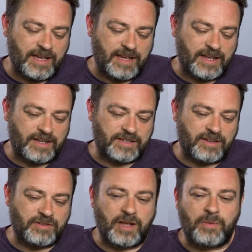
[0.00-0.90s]
Uh, so
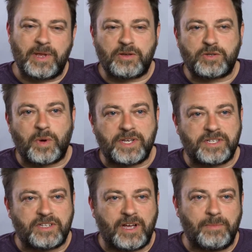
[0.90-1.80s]
I was like, well, it was a waste
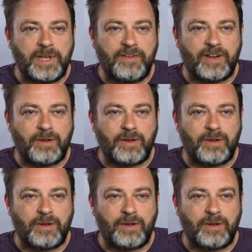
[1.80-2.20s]
of time leaving